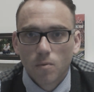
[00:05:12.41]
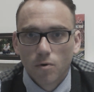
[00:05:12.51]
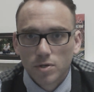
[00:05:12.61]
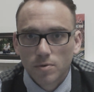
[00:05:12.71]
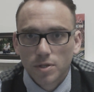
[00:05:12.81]

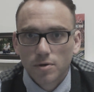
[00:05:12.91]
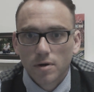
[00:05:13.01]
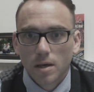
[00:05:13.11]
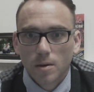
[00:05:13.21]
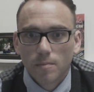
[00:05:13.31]
worked with
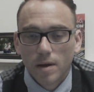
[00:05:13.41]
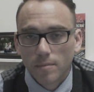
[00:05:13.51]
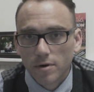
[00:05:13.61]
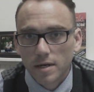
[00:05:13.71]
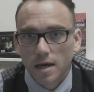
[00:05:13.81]
your other
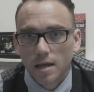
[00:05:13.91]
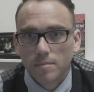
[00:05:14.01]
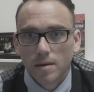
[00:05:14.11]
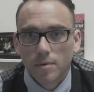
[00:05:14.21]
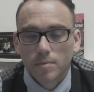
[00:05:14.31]
member and
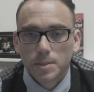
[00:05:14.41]
non-member